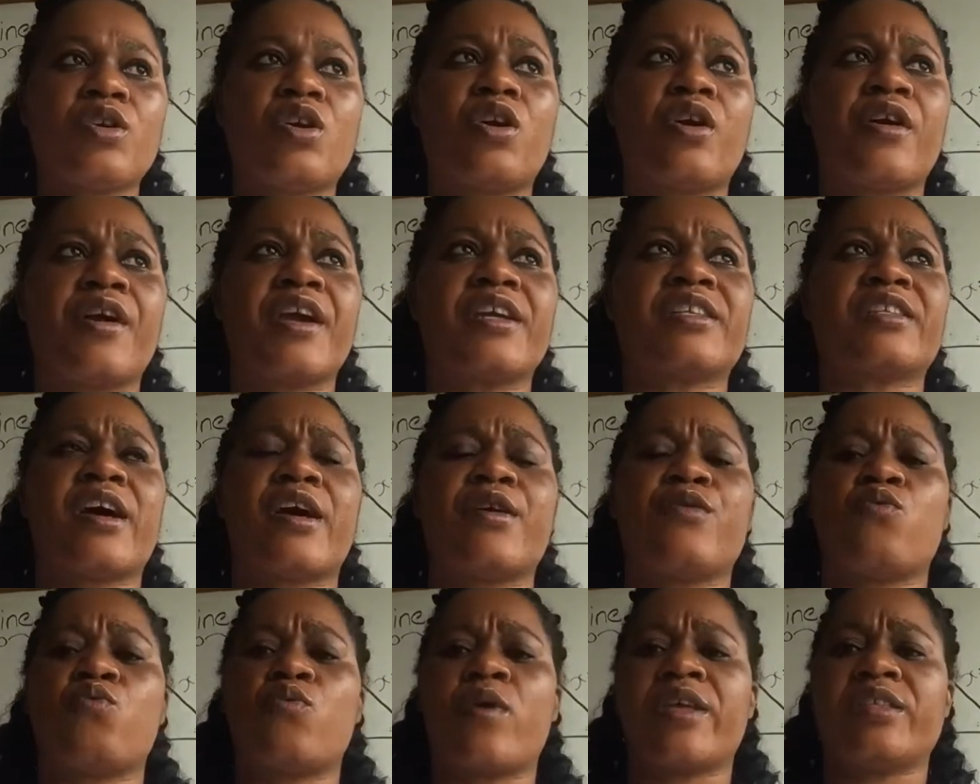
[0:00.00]
Alright,
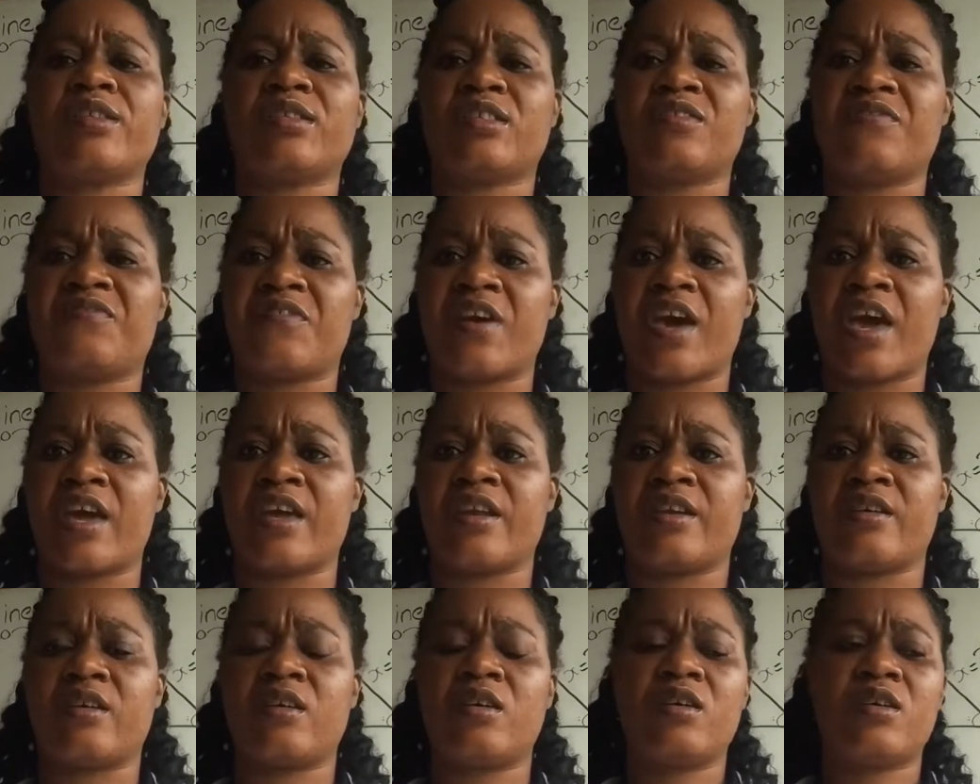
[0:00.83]
and when to
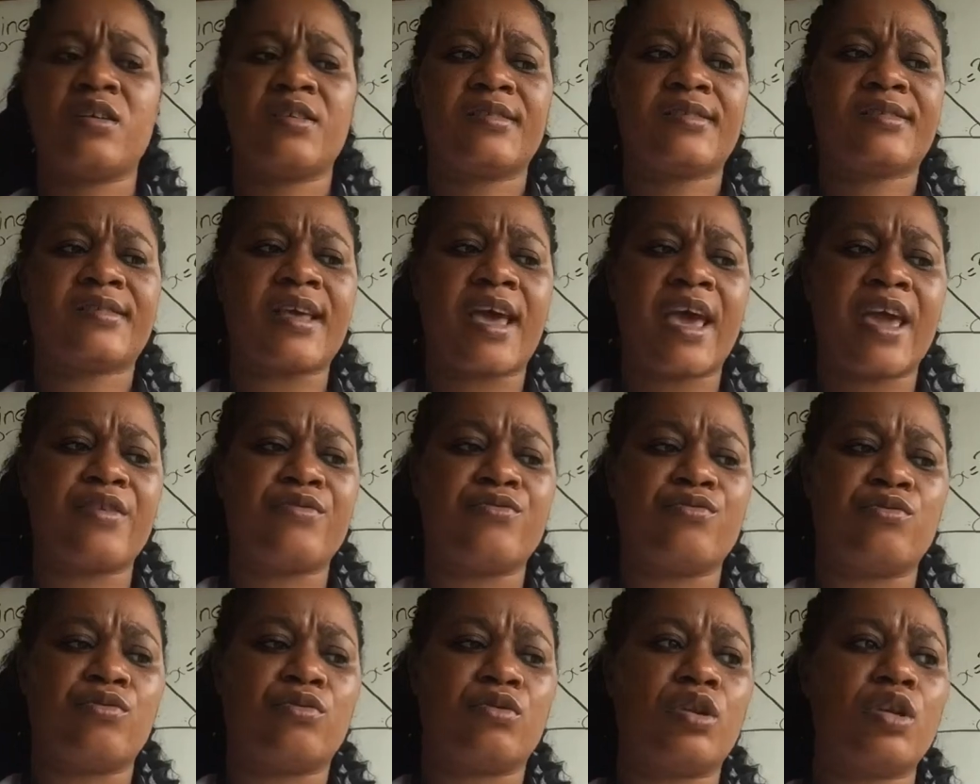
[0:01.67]
find sine
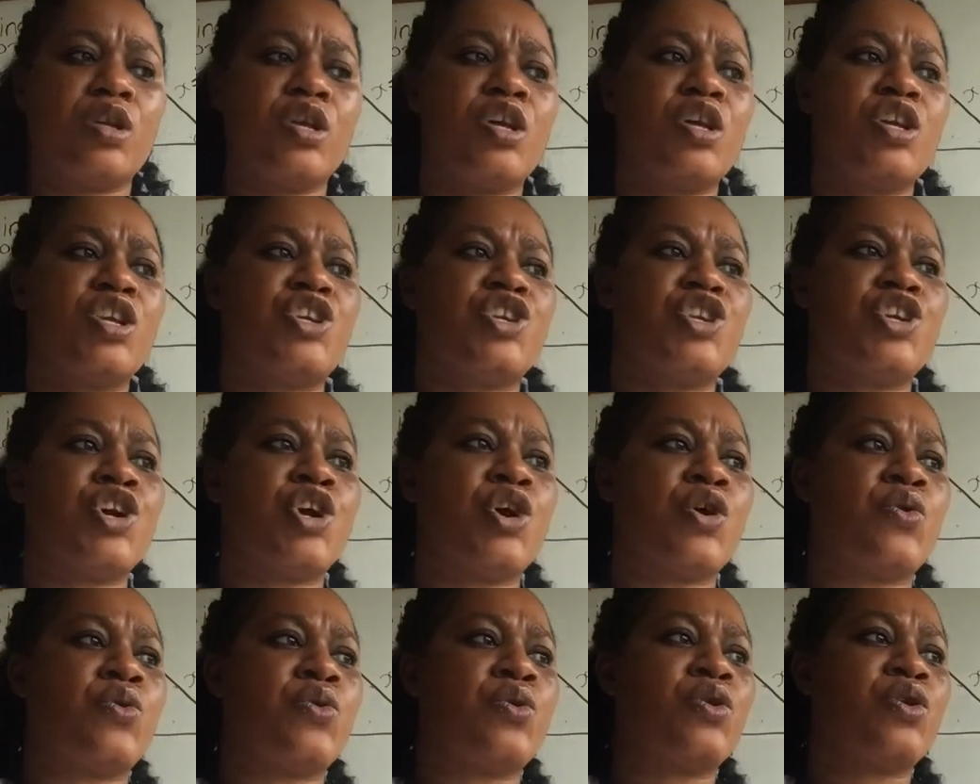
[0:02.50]
rule.
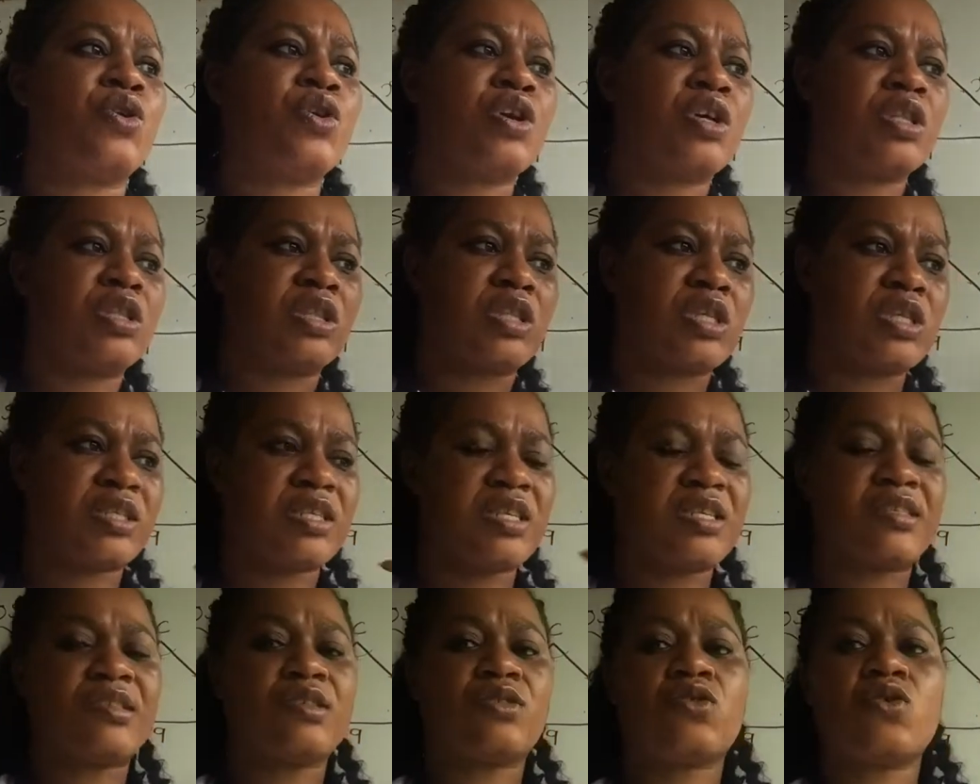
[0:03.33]
Now this
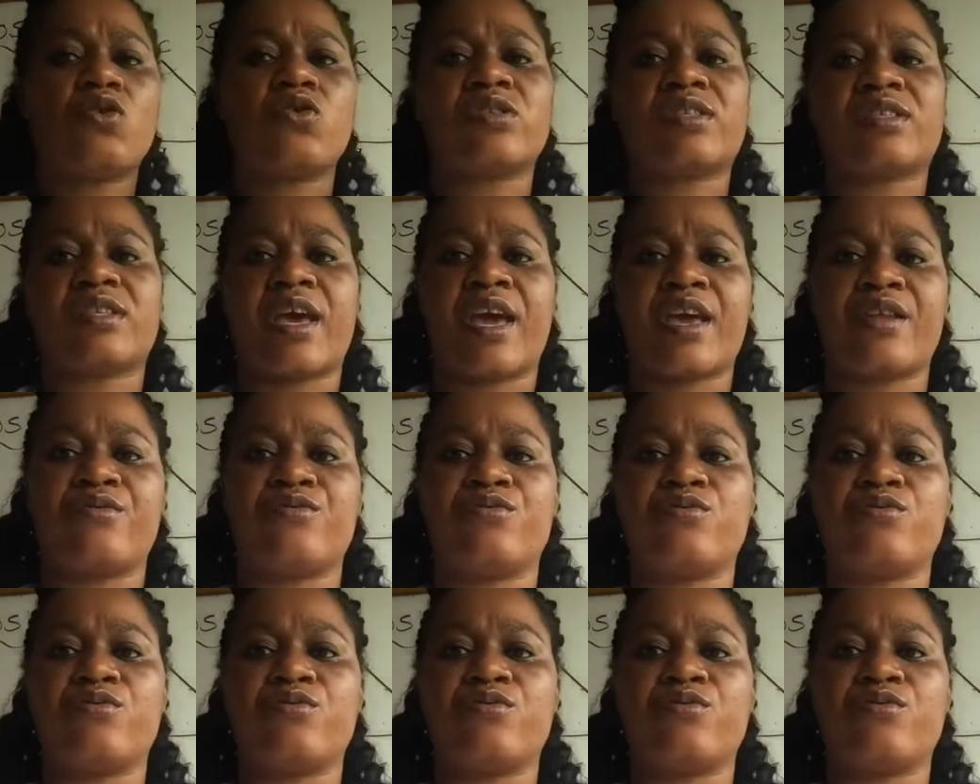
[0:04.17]
is the cosine